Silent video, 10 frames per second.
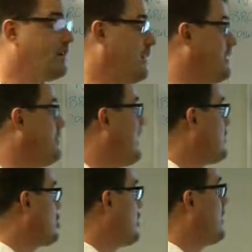need to make
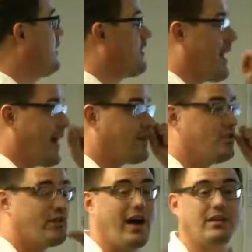sure that
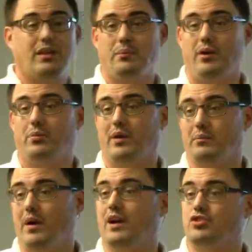you've got the appropriate
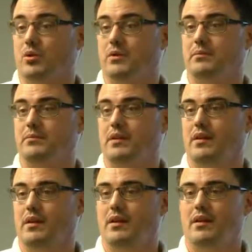module.
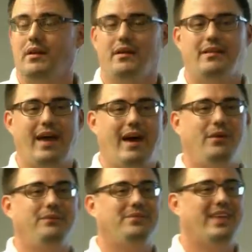Now,